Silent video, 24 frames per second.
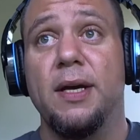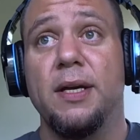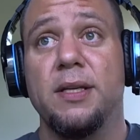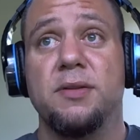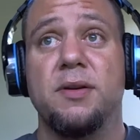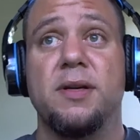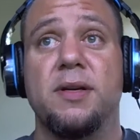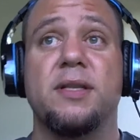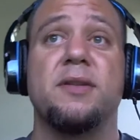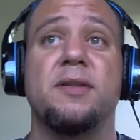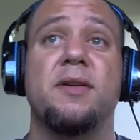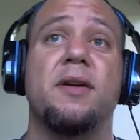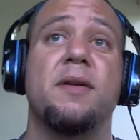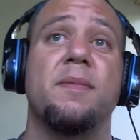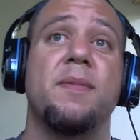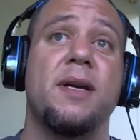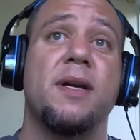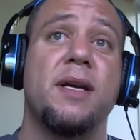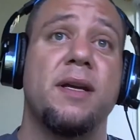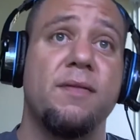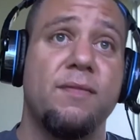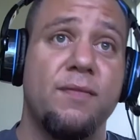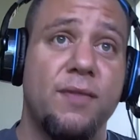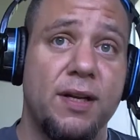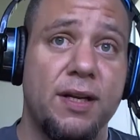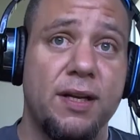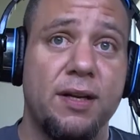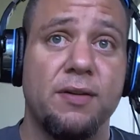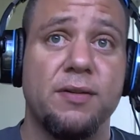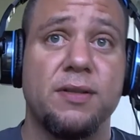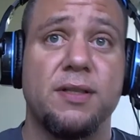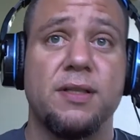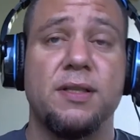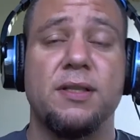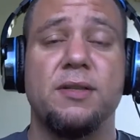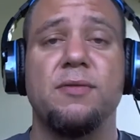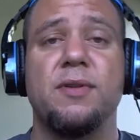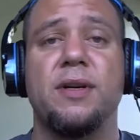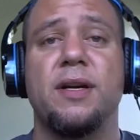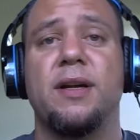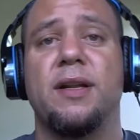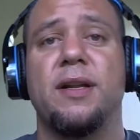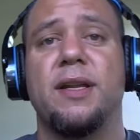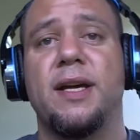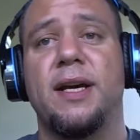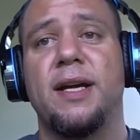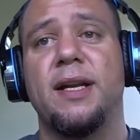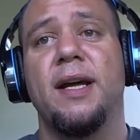So I started making videos and doing
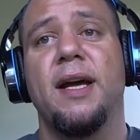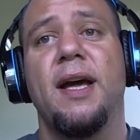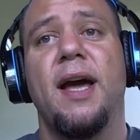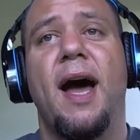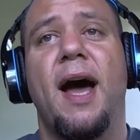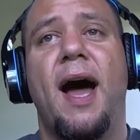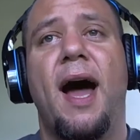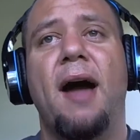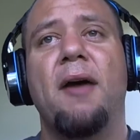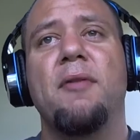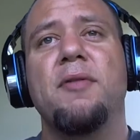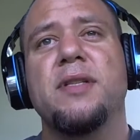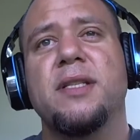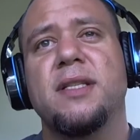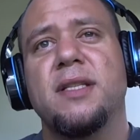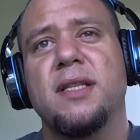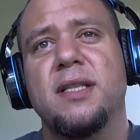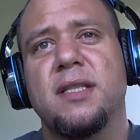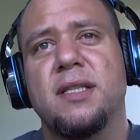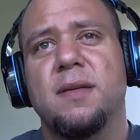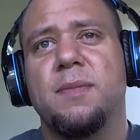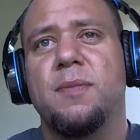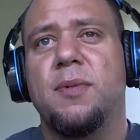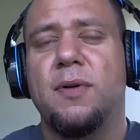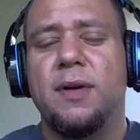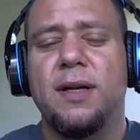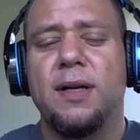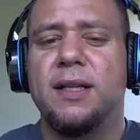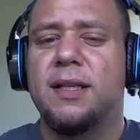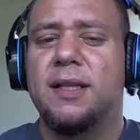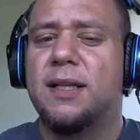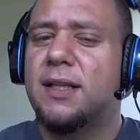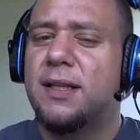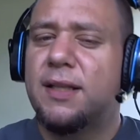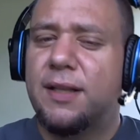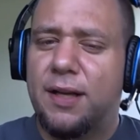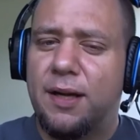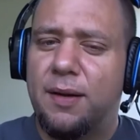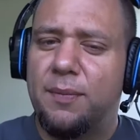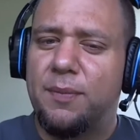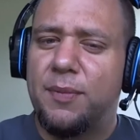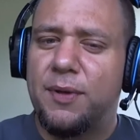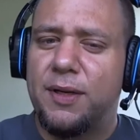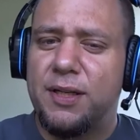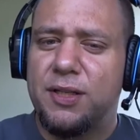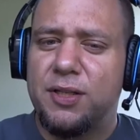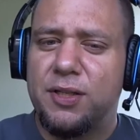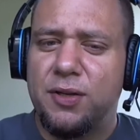all that. I was disappointed that the
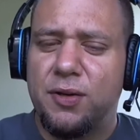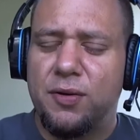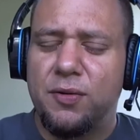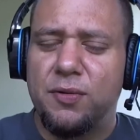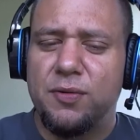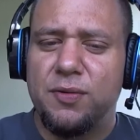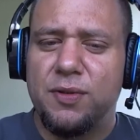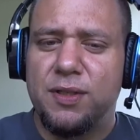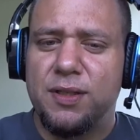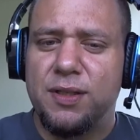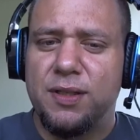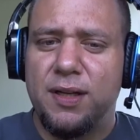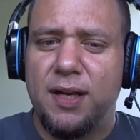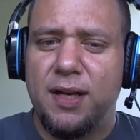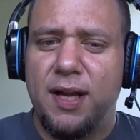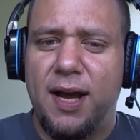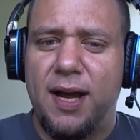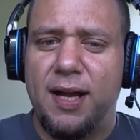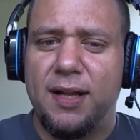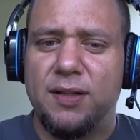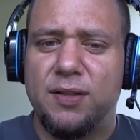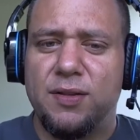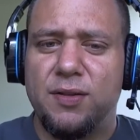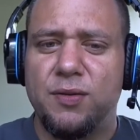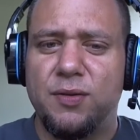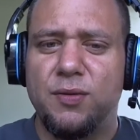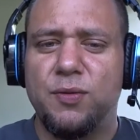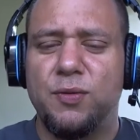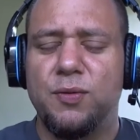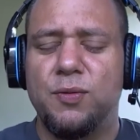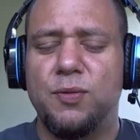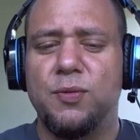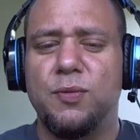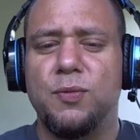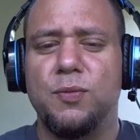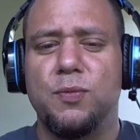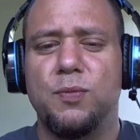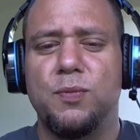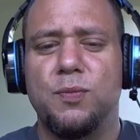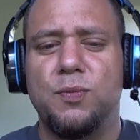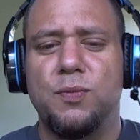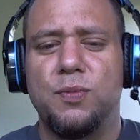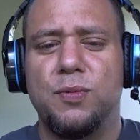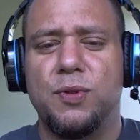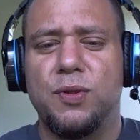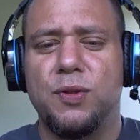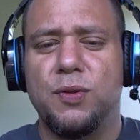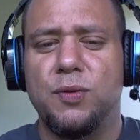company chose not to
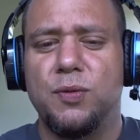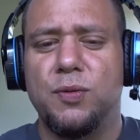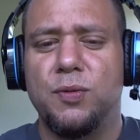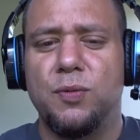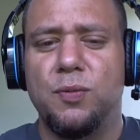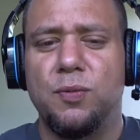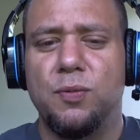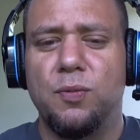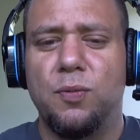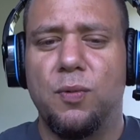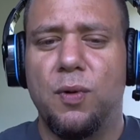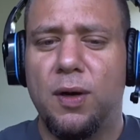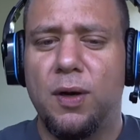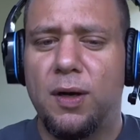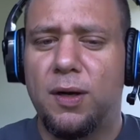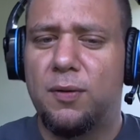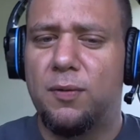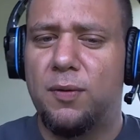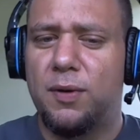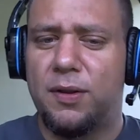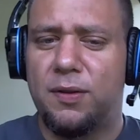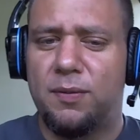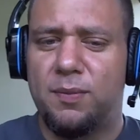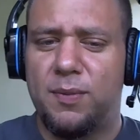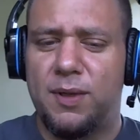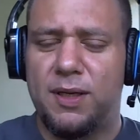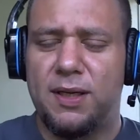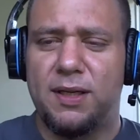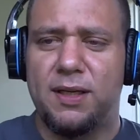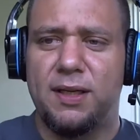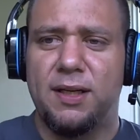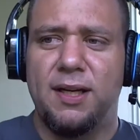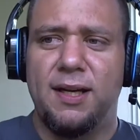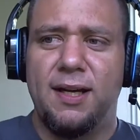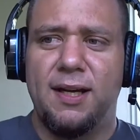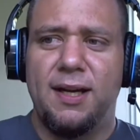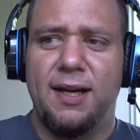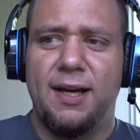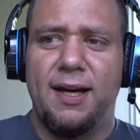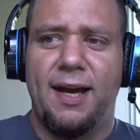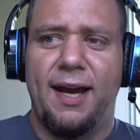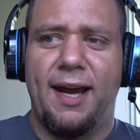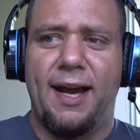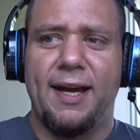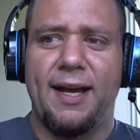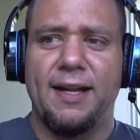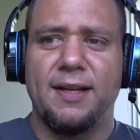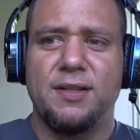to work with me
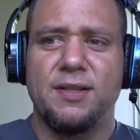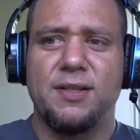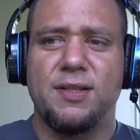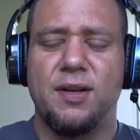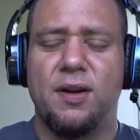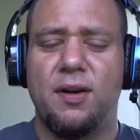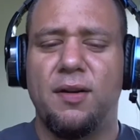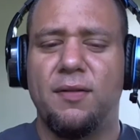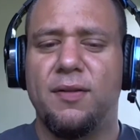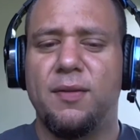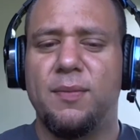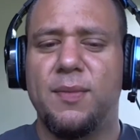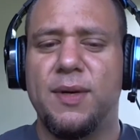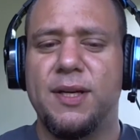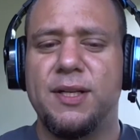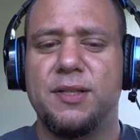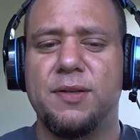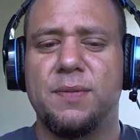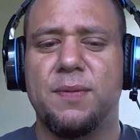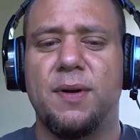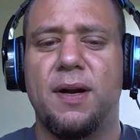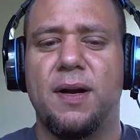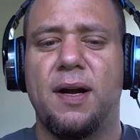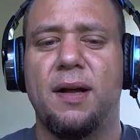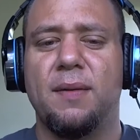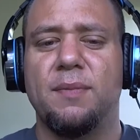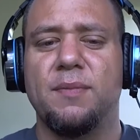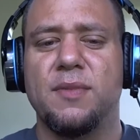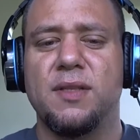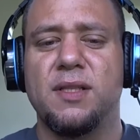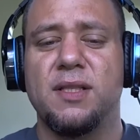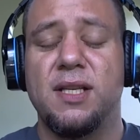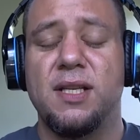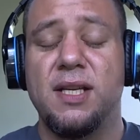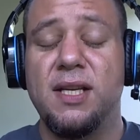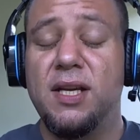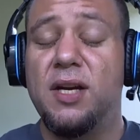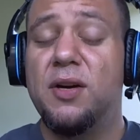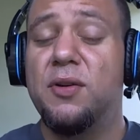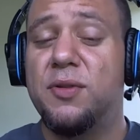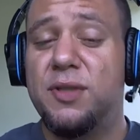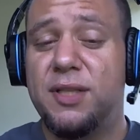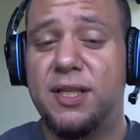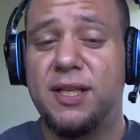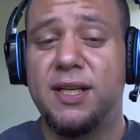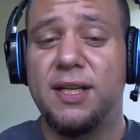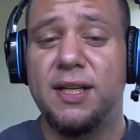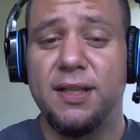and solve the major problems.
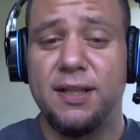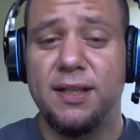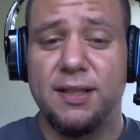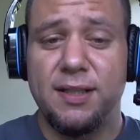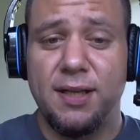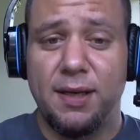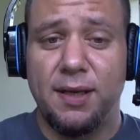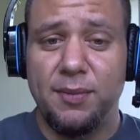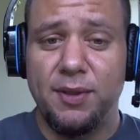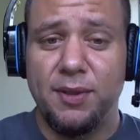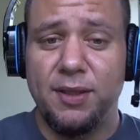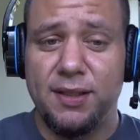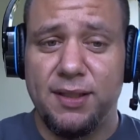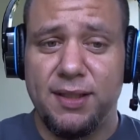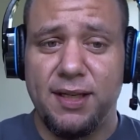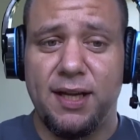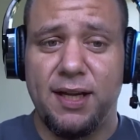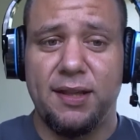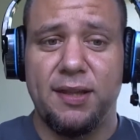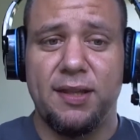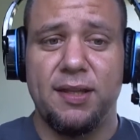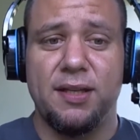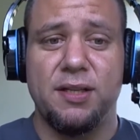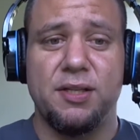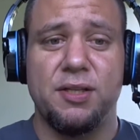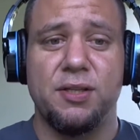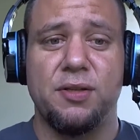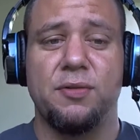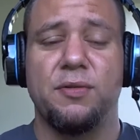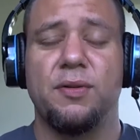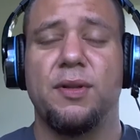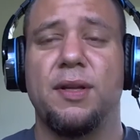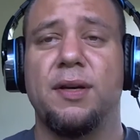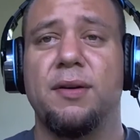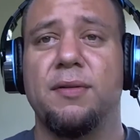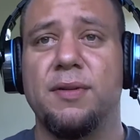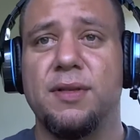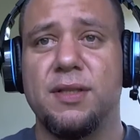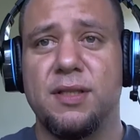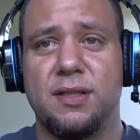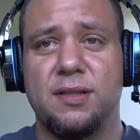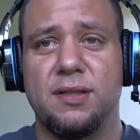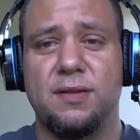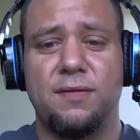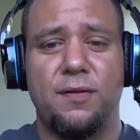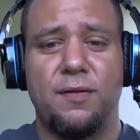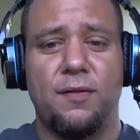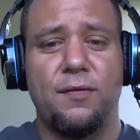TOD, tumble to death issue that
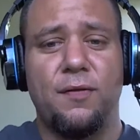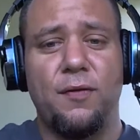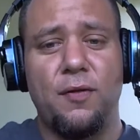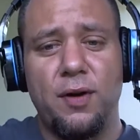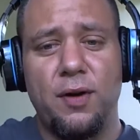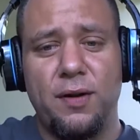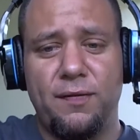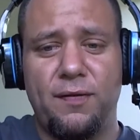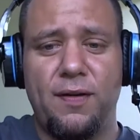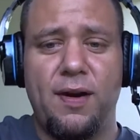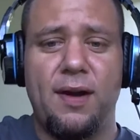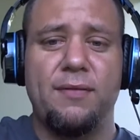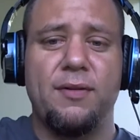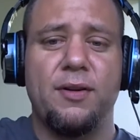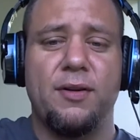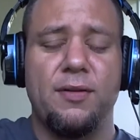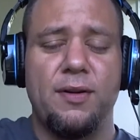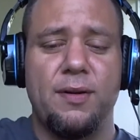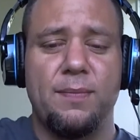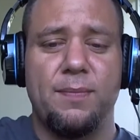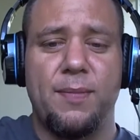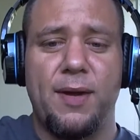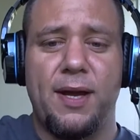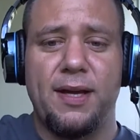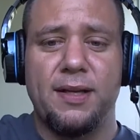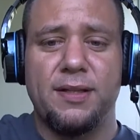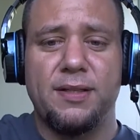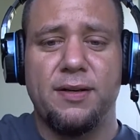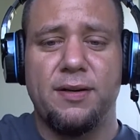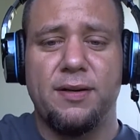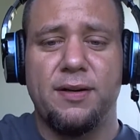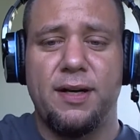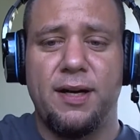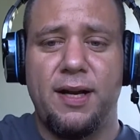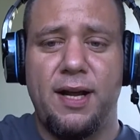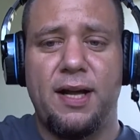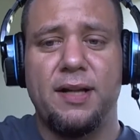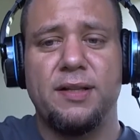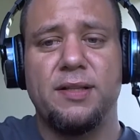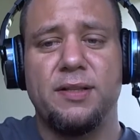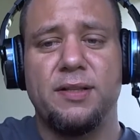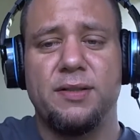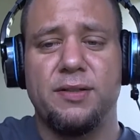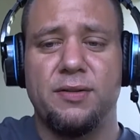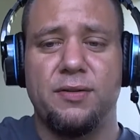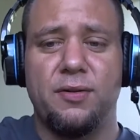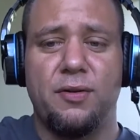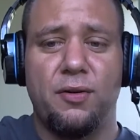was a 45 degree bank turn and
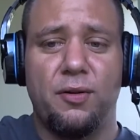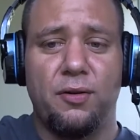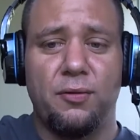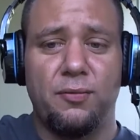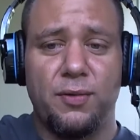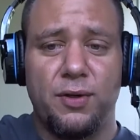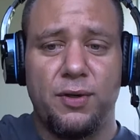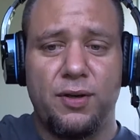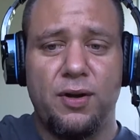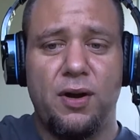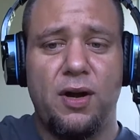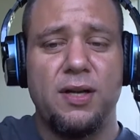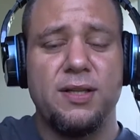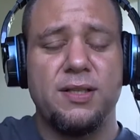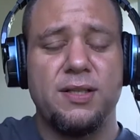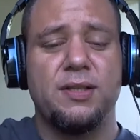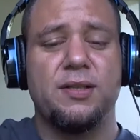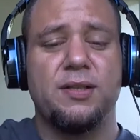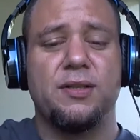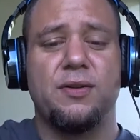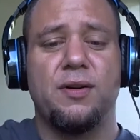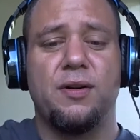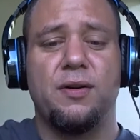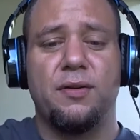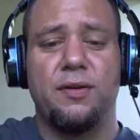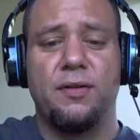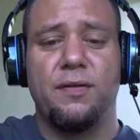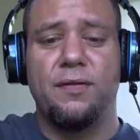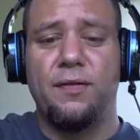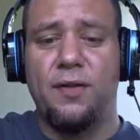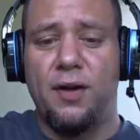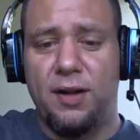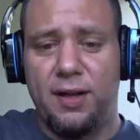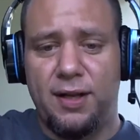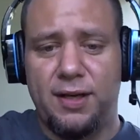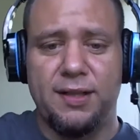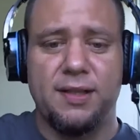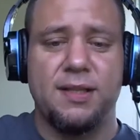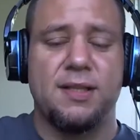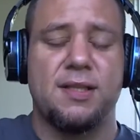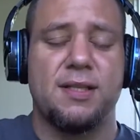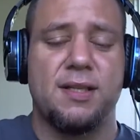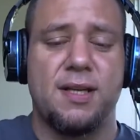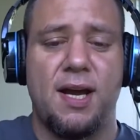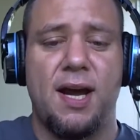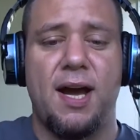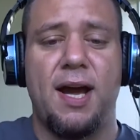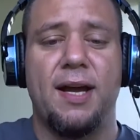altitude hold would cause the drone to fall out of the
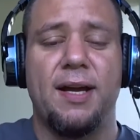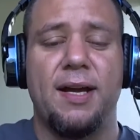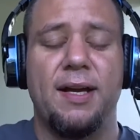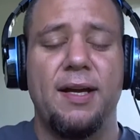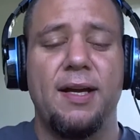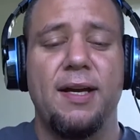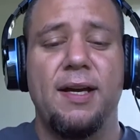sky.